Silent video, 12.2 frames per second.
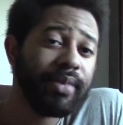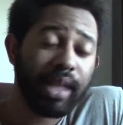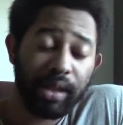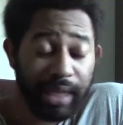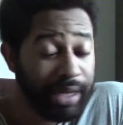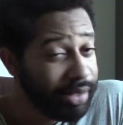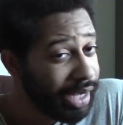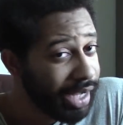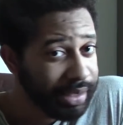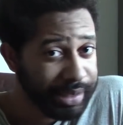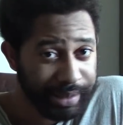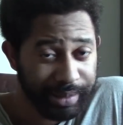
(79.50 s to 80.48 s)
on the
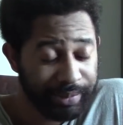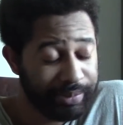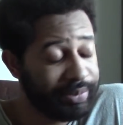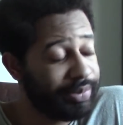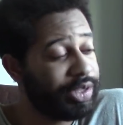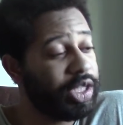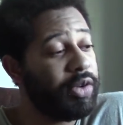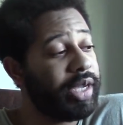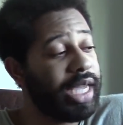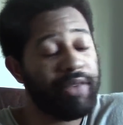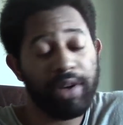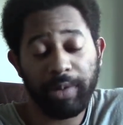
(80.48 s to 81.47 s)
internet,
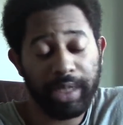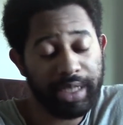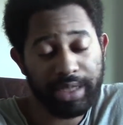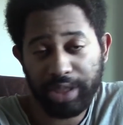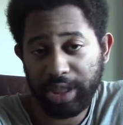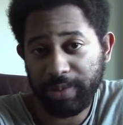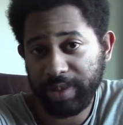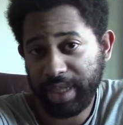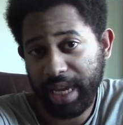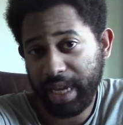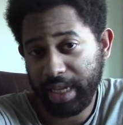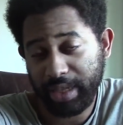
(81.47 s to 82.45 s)
showing everyone that she was
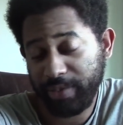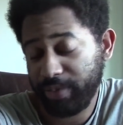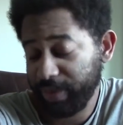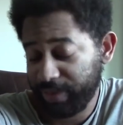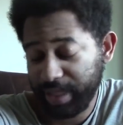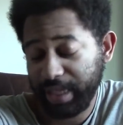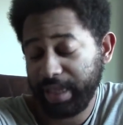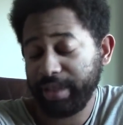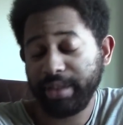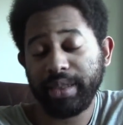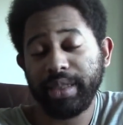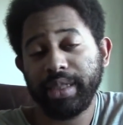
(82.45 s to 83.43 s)

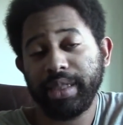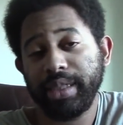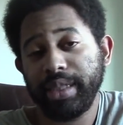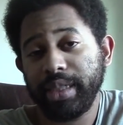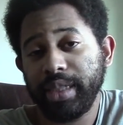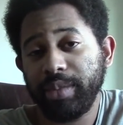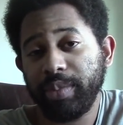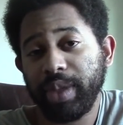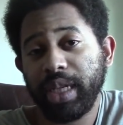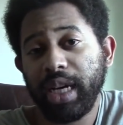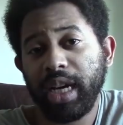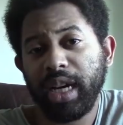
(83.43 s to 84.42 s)
15,
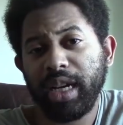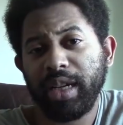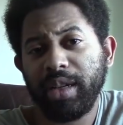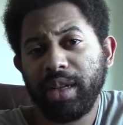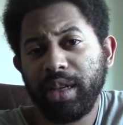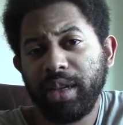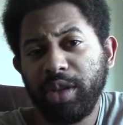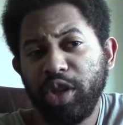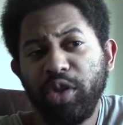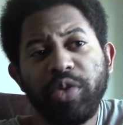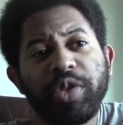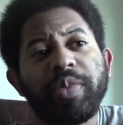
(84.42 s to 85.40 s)
but a
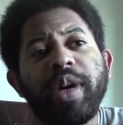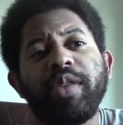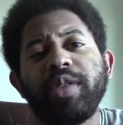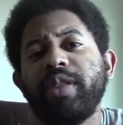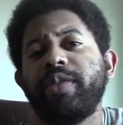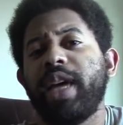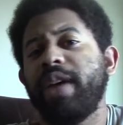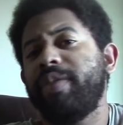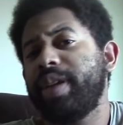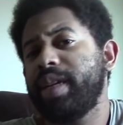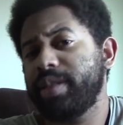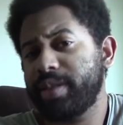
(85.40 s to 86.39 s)
huge amount of
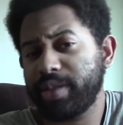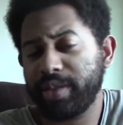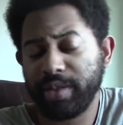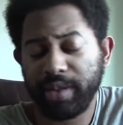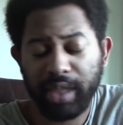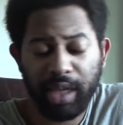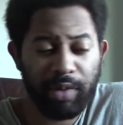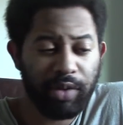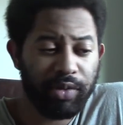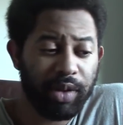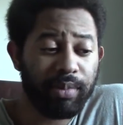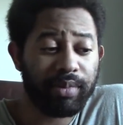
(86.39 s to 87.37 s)
evidence coming
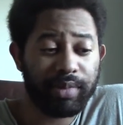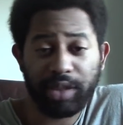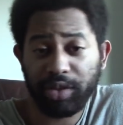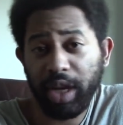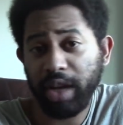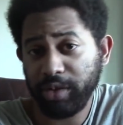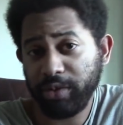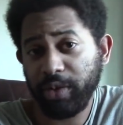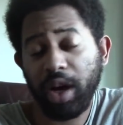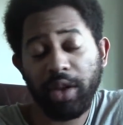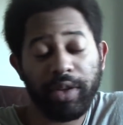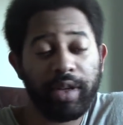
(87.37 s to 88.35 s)
from the child's
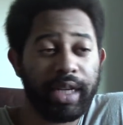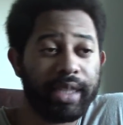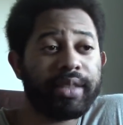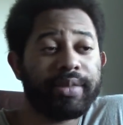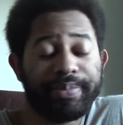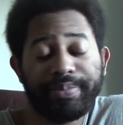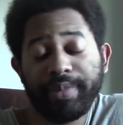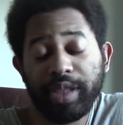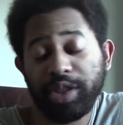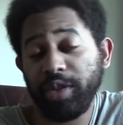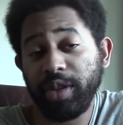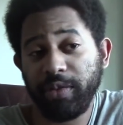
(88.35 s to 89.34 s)
father, and
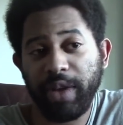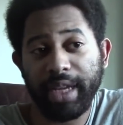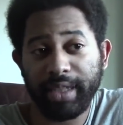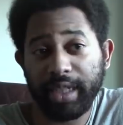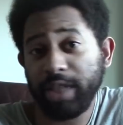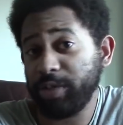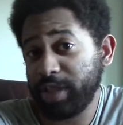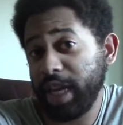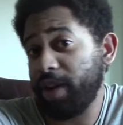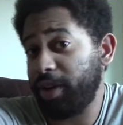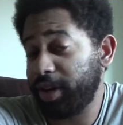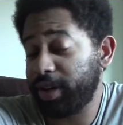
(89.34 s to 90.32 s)
considering the fact that he was
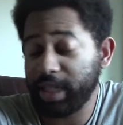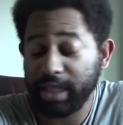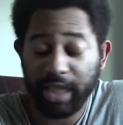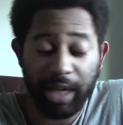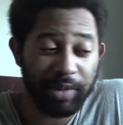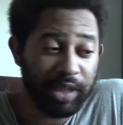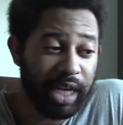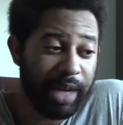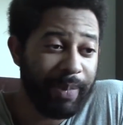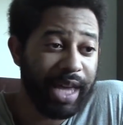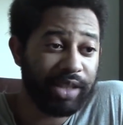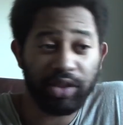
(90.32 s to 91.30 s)
there at her conception, I
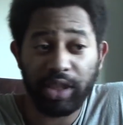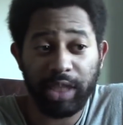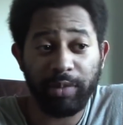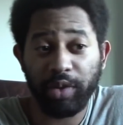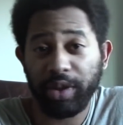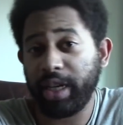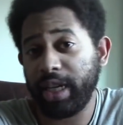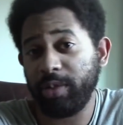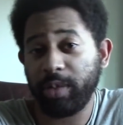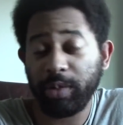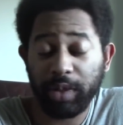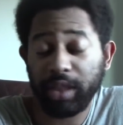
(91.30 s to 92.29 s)
imagine he, more than
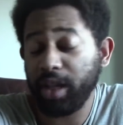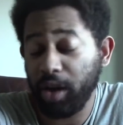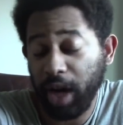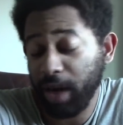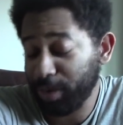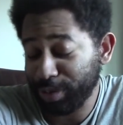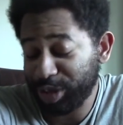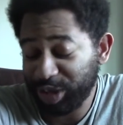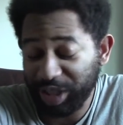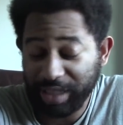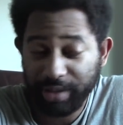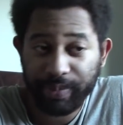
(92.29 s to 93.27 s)
anyone, would know how old
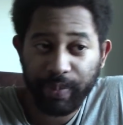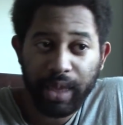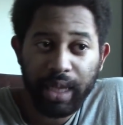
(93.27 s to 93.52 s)
she is.